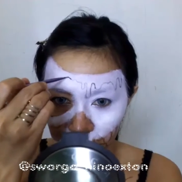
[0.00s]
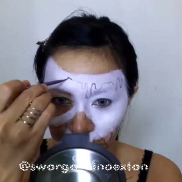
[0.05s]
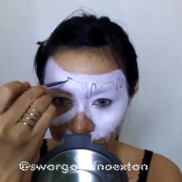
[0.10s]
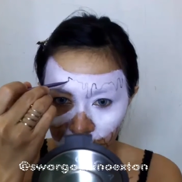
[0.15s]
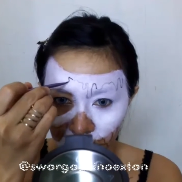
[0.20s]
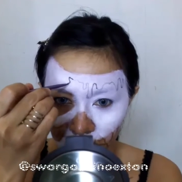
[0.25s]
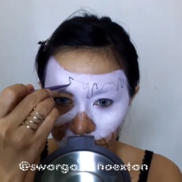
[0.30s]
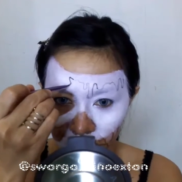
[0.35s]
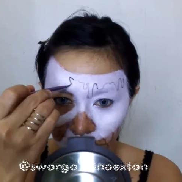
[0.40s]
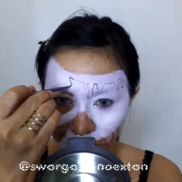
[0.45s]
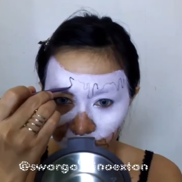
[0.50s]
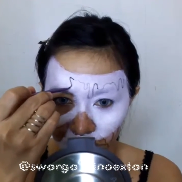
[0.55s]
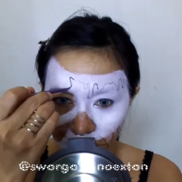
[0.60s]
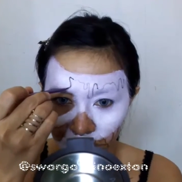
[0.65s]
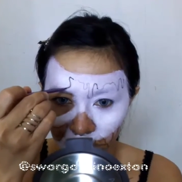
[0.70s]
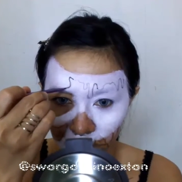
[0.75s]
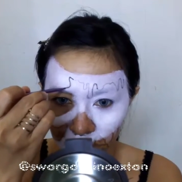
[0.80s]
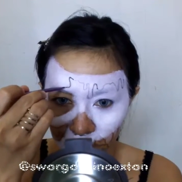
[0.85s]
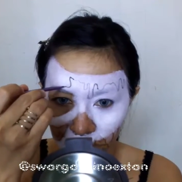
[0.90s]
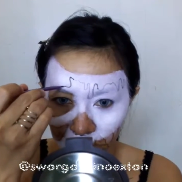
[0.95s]
And then
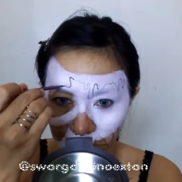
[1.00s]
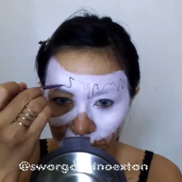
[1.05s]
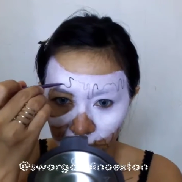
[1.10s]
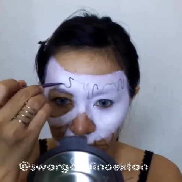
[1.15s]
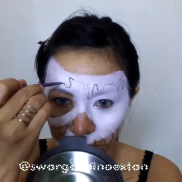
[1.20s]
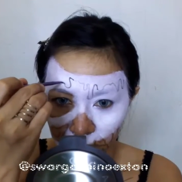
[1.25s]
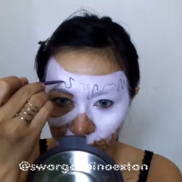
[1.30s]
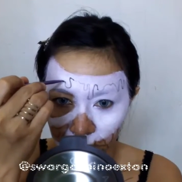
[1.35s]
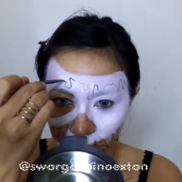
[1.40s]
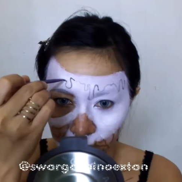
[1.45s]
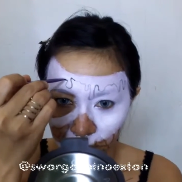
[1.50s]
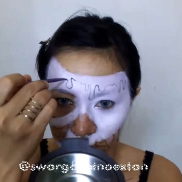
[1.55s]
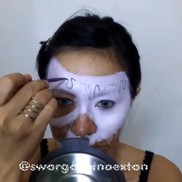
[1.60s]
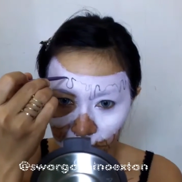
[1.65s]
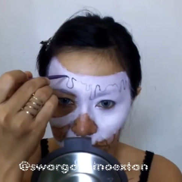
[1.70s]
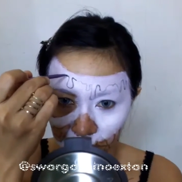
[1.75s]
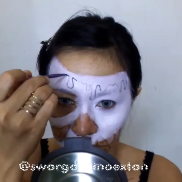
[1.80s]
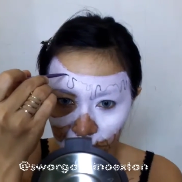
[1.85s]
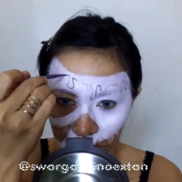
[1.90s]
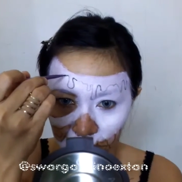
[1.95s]
I draw the
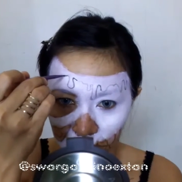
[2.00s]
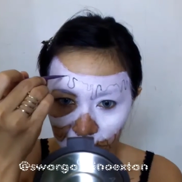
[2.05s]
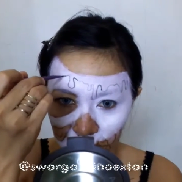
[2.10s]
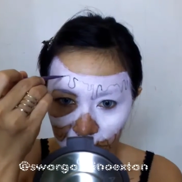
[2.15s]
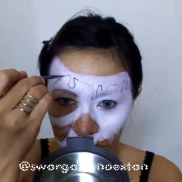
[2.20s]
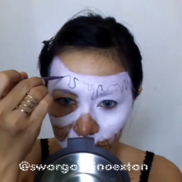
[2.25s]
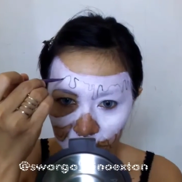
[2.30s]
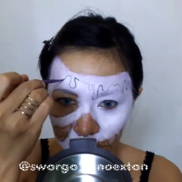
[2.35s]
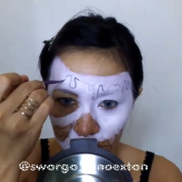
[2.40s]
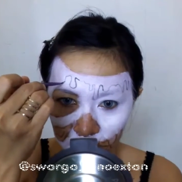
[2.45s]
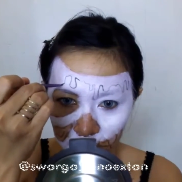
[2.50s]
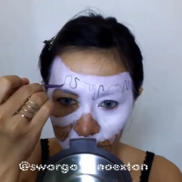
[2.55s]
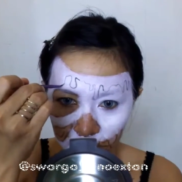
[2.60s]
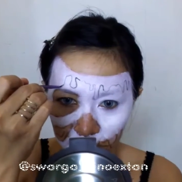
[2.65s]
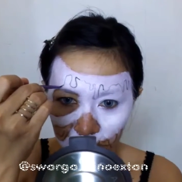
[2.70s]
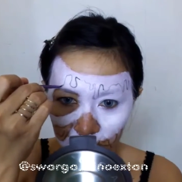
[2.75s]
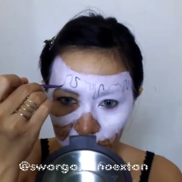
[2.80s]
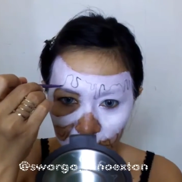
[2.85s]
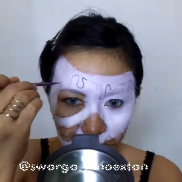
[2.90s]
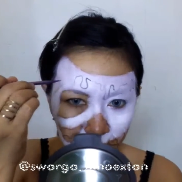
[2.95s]
melting
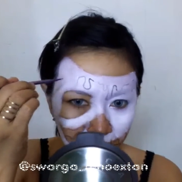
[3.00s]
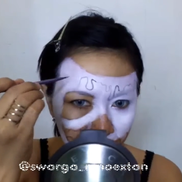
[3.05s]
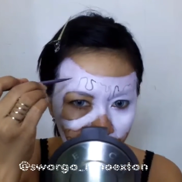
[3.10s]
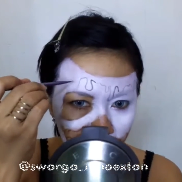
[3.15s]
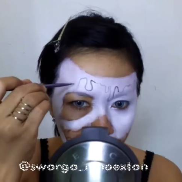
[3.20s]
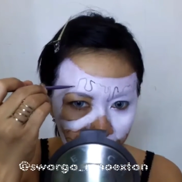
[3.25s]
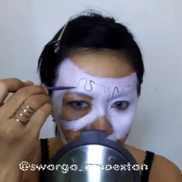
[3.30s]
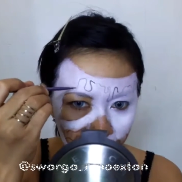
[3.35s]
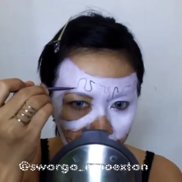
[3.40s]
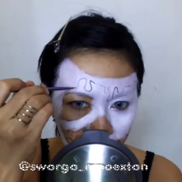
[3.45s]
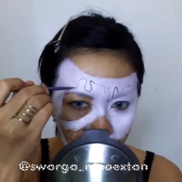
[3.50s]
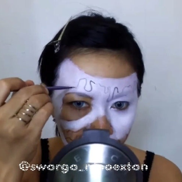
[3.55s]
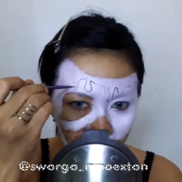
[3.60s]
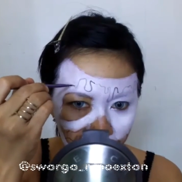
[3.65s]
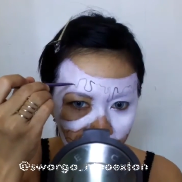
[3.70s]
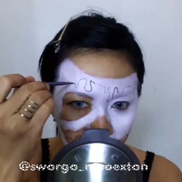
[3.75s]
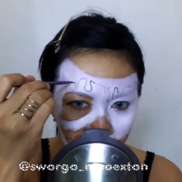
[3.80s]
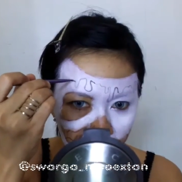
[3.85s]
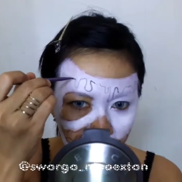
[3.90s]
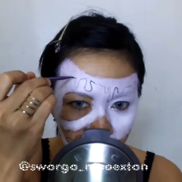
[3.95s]
shape
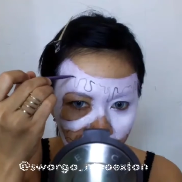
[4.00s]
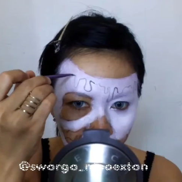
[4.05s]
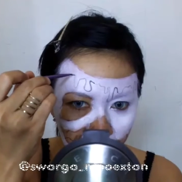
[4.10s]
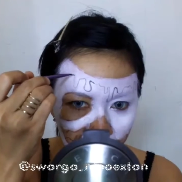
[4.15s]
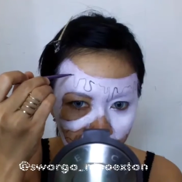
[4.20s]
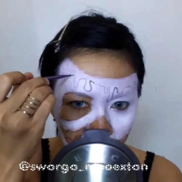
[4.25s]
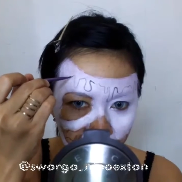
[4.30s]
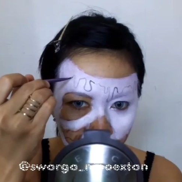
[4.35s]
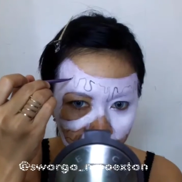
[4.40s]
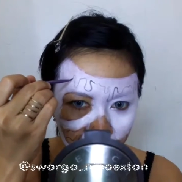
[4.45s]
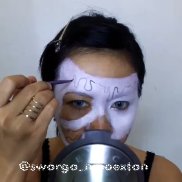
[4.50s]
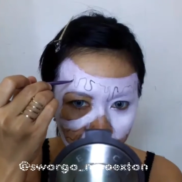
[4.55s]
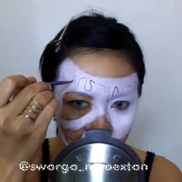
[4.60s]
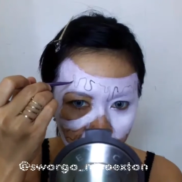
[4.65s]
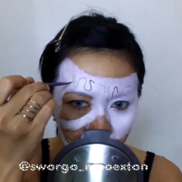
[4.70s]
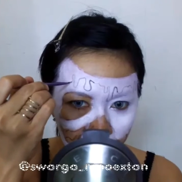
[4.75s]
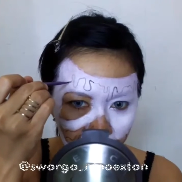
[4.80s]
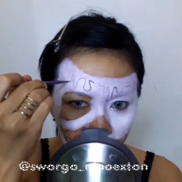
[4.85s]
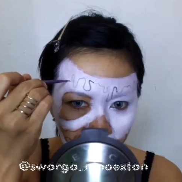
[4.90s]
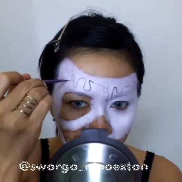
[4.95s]
with Real Technique
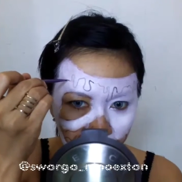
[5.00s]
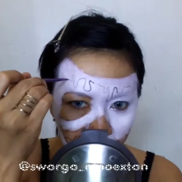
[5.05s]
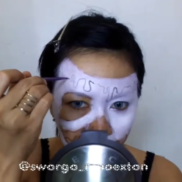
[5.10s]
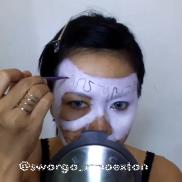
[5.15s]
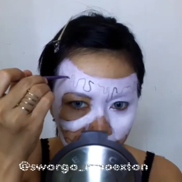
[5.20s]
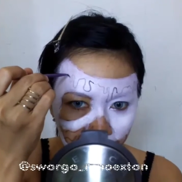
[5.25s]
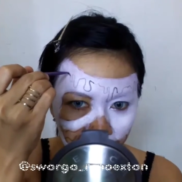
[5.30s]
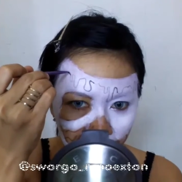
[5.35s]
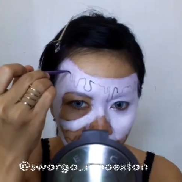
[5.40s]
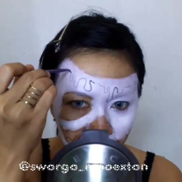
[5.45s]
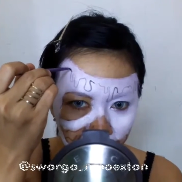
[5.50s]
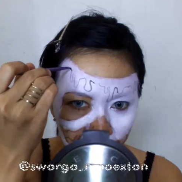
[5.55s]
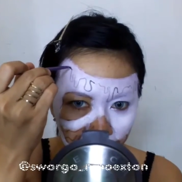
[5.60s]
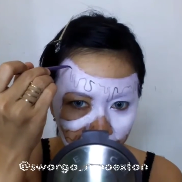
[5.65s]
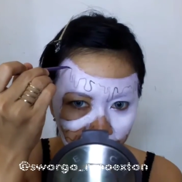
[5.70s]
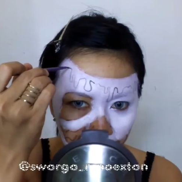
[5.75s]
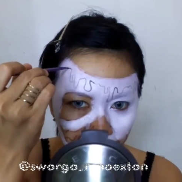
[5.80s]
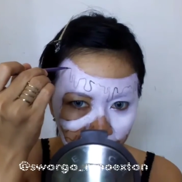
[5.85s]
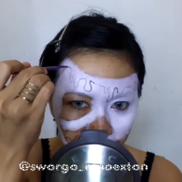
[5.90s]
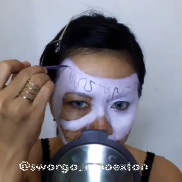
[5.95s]
Brush Fine
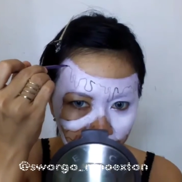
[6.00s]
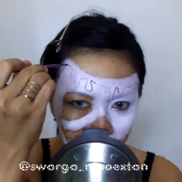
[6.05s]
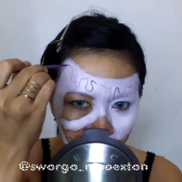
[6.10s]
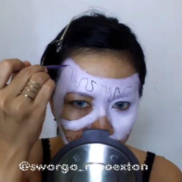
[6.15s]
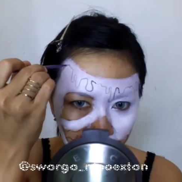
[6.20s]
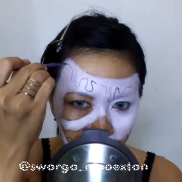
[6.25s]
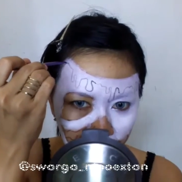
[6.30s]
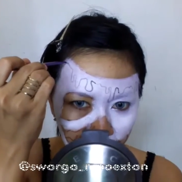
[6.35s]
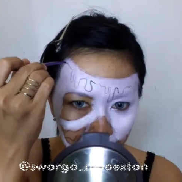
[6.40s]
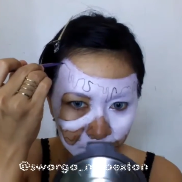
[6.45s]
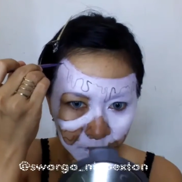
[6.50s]
Liner